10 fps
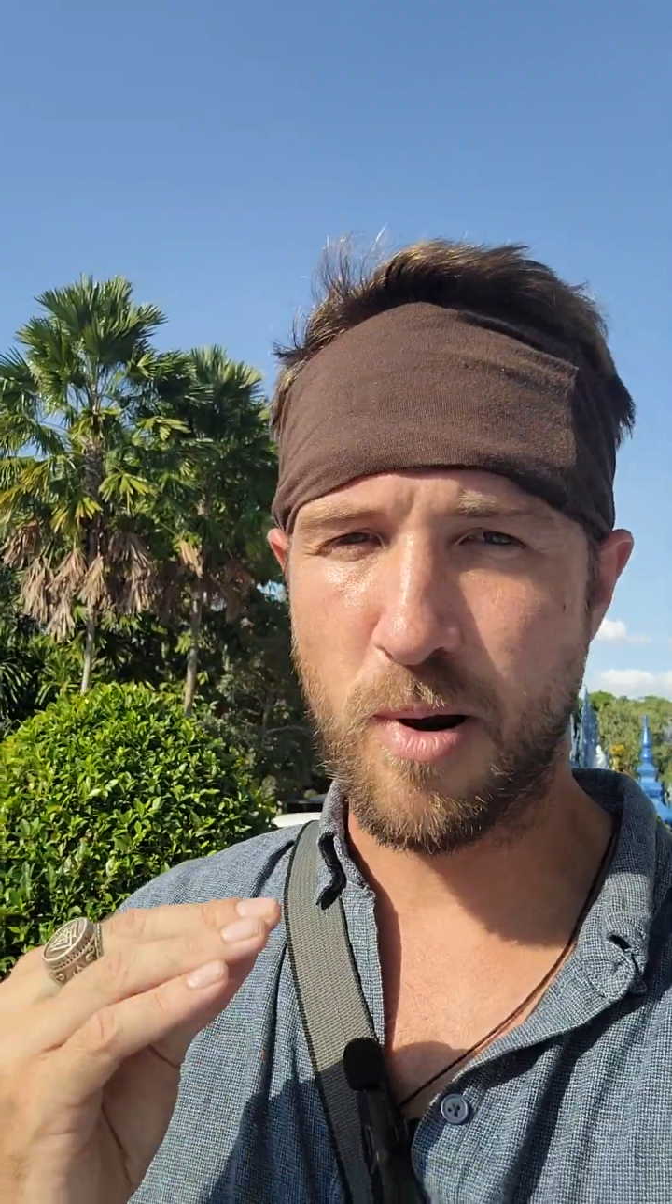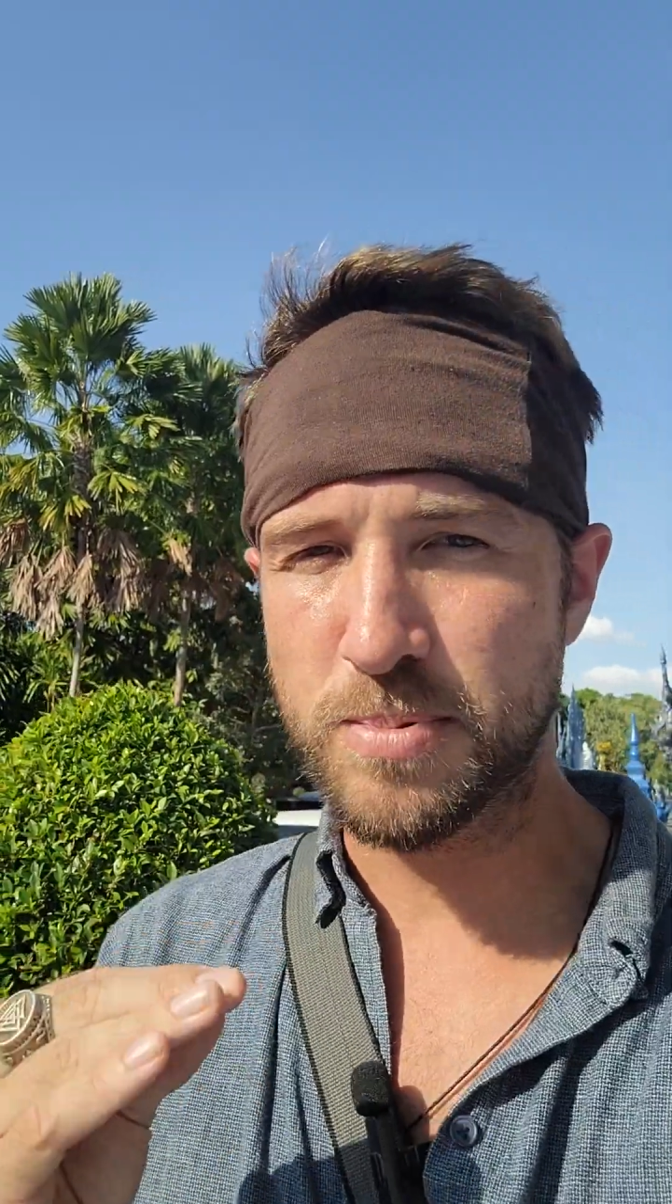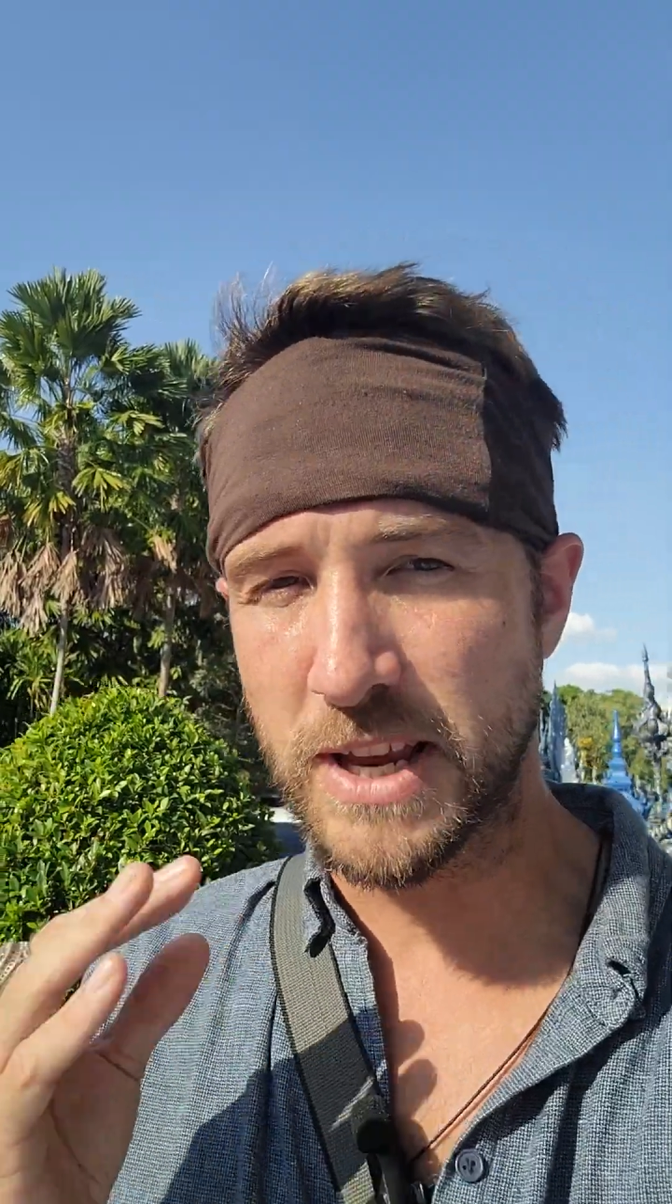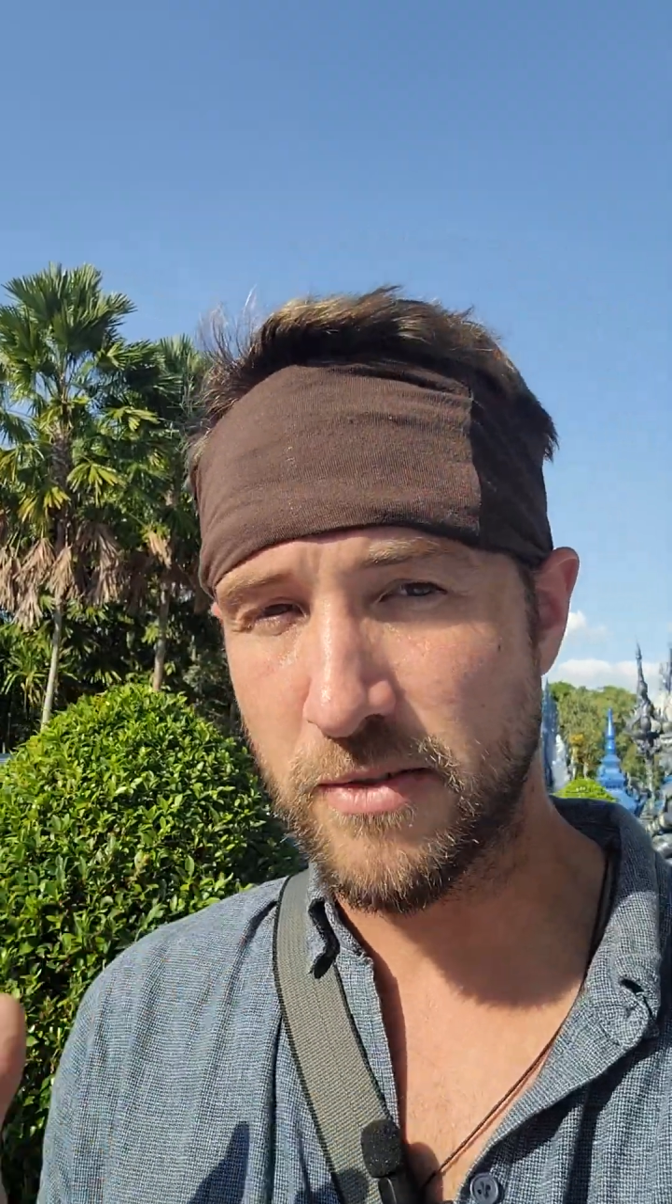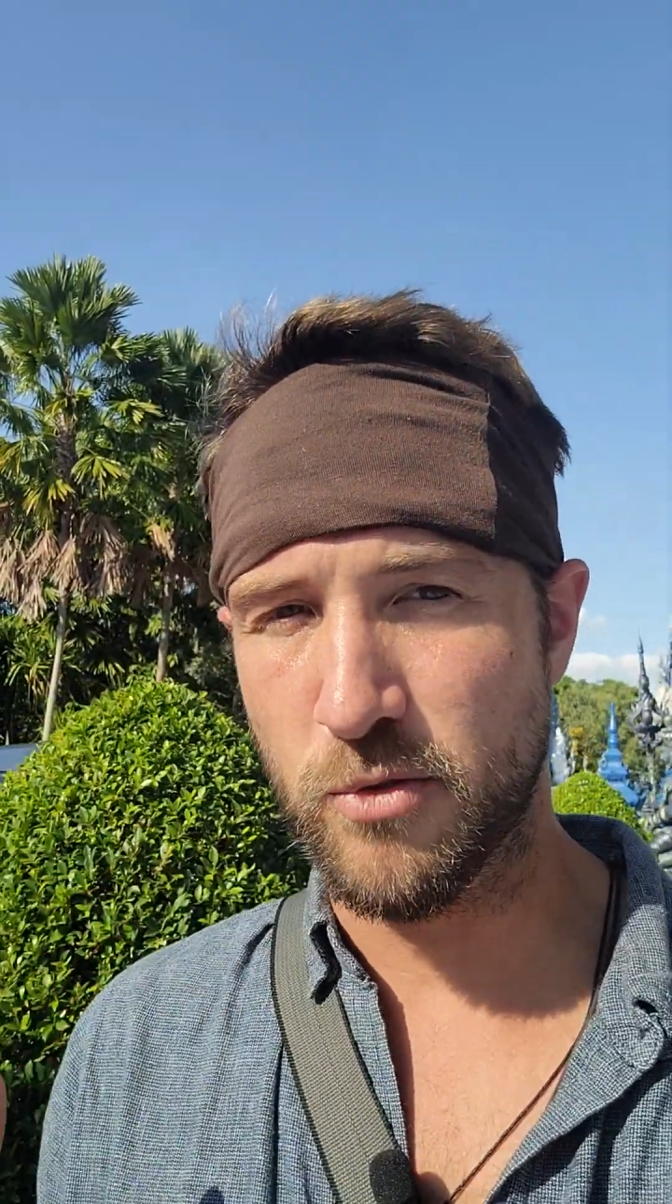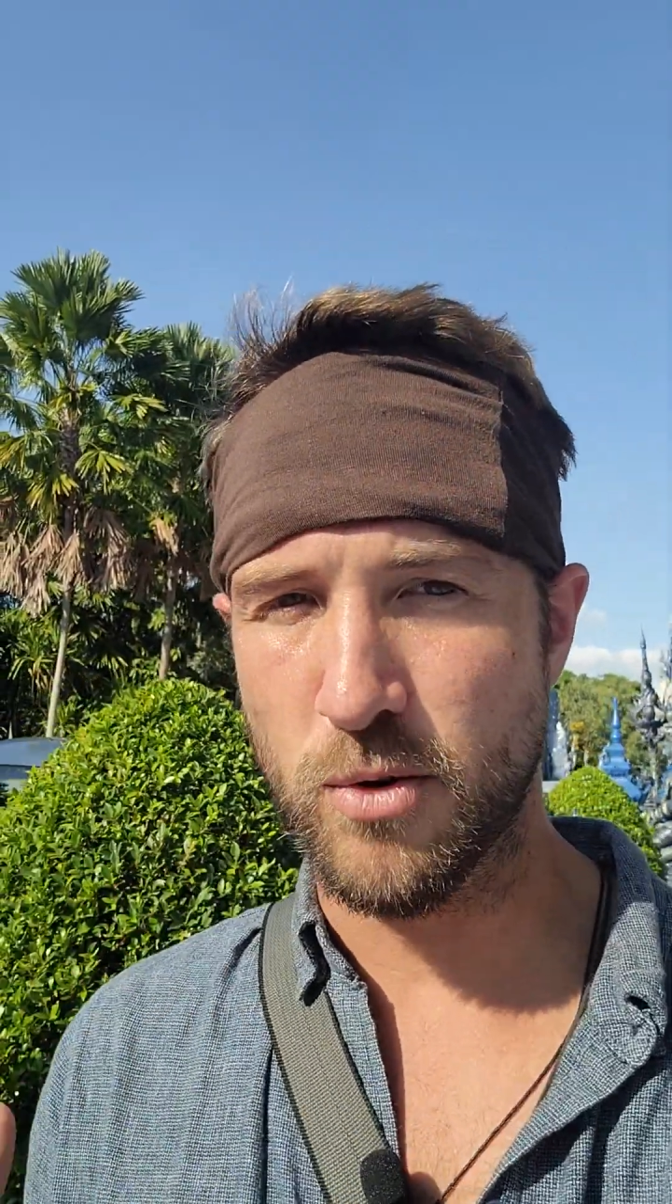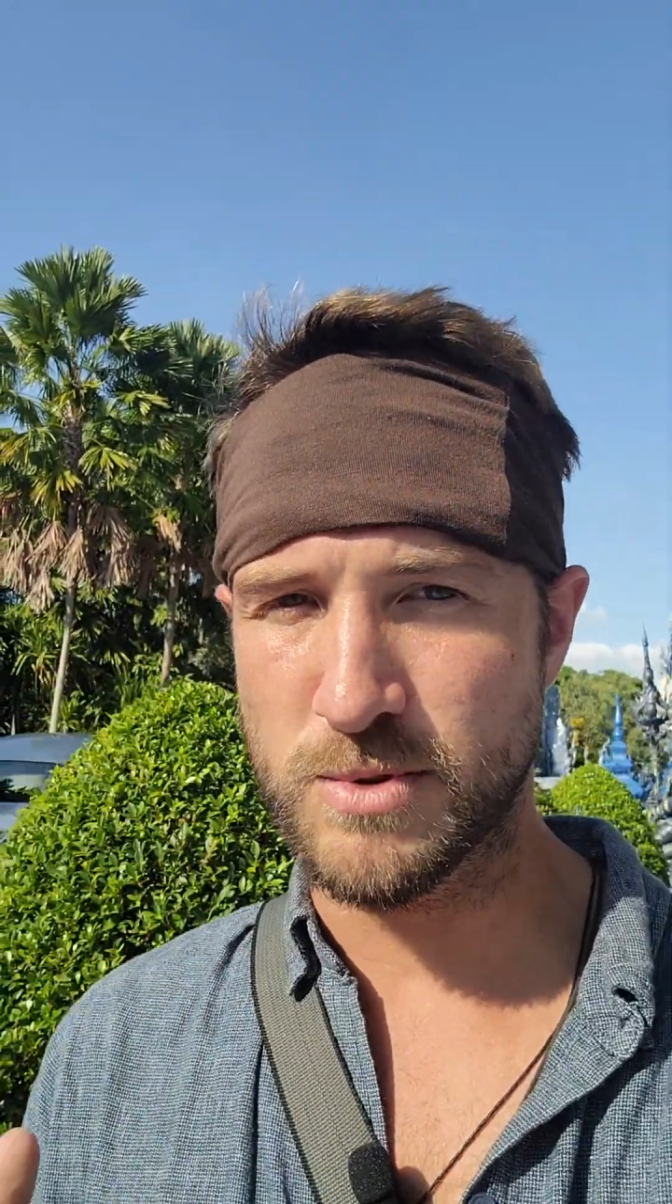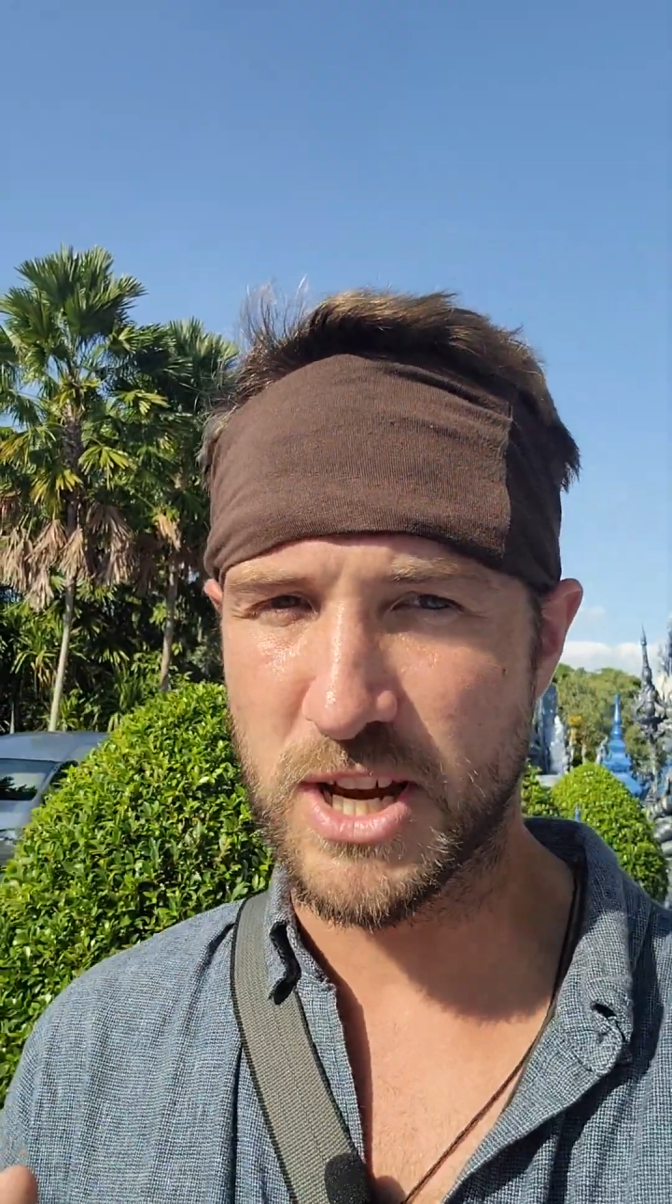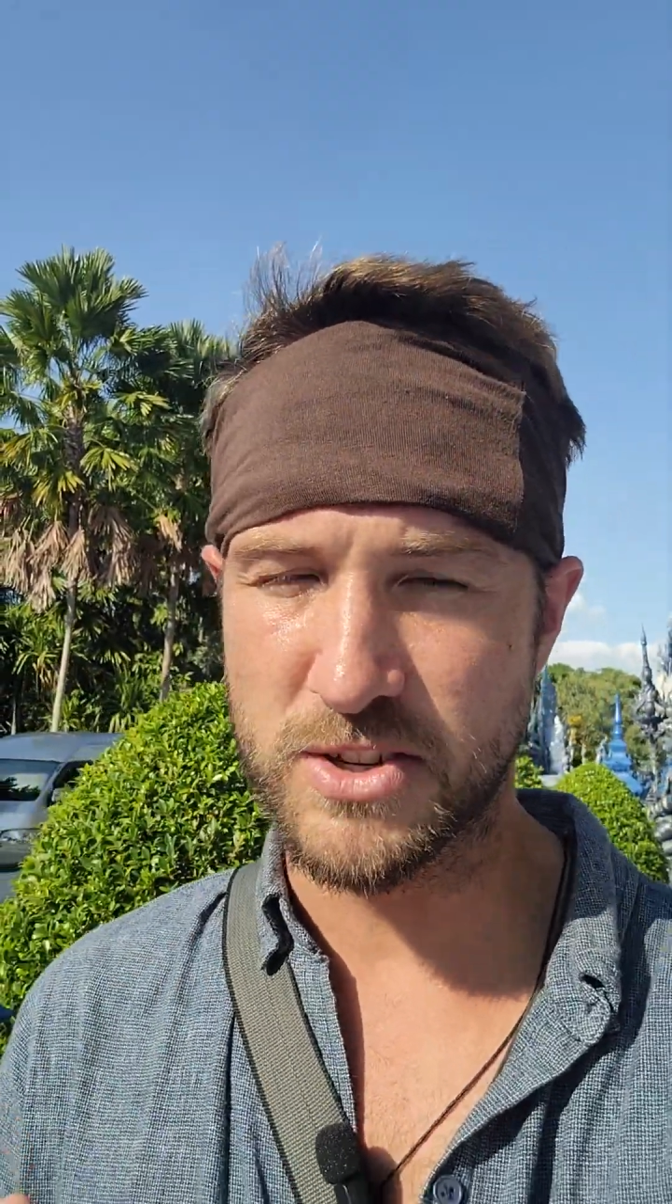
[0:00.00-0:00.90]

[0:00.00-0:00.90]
properly informs